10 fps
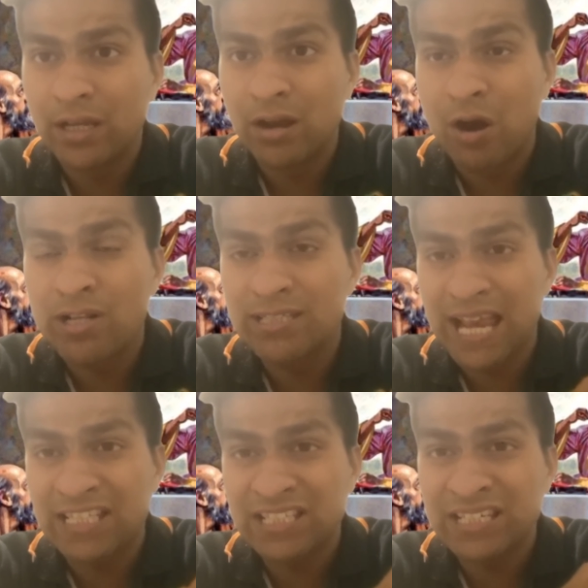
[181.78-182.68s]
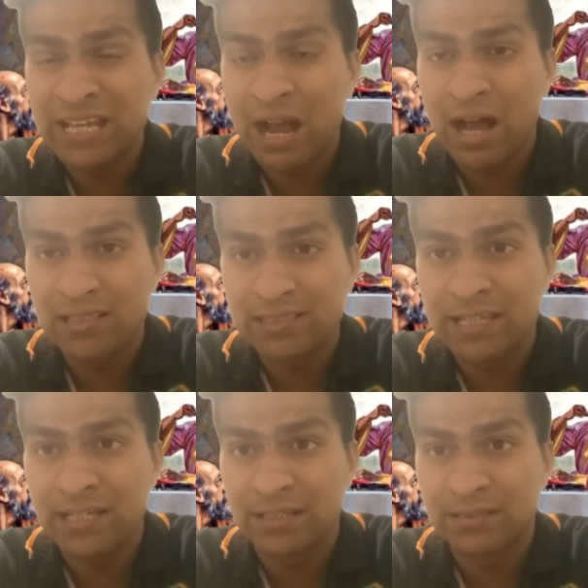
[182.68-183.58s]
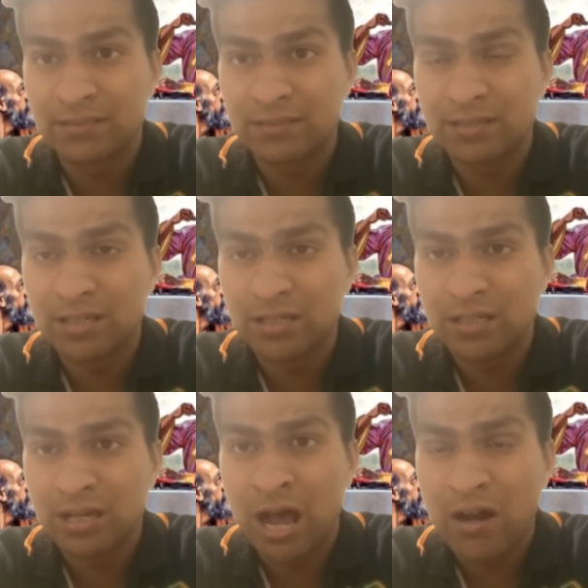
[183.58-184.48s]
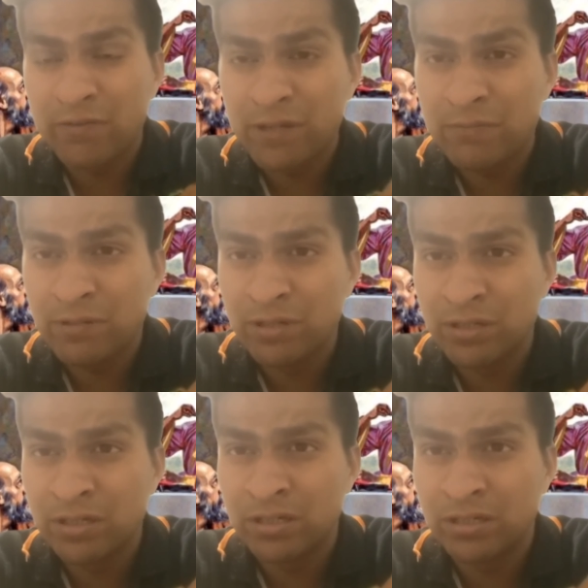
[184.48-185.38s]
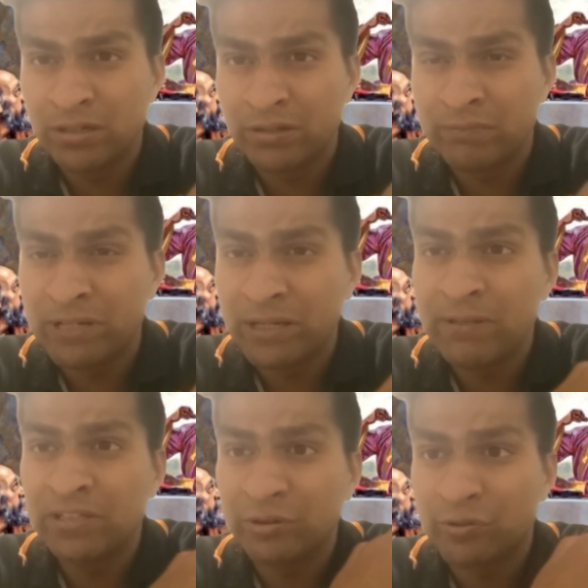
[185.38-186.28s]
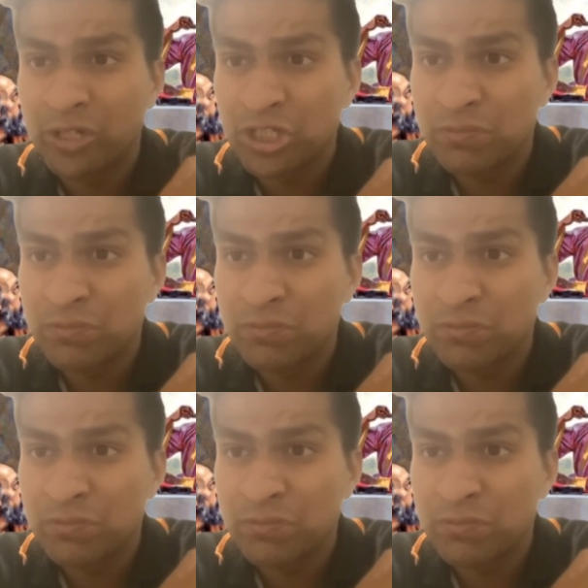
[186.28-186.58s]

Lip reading: God is actually asking us, are we becoming the rich